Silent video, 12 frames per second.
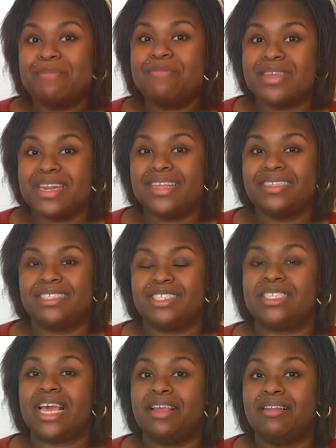minute
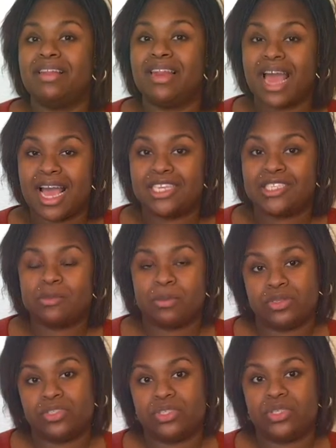since I last
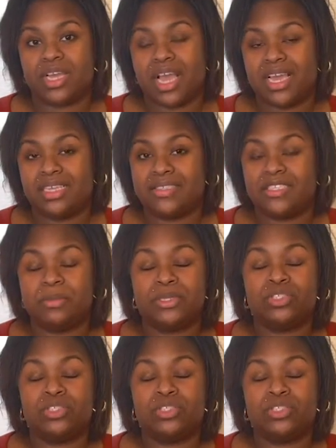spoke to you guys. It's been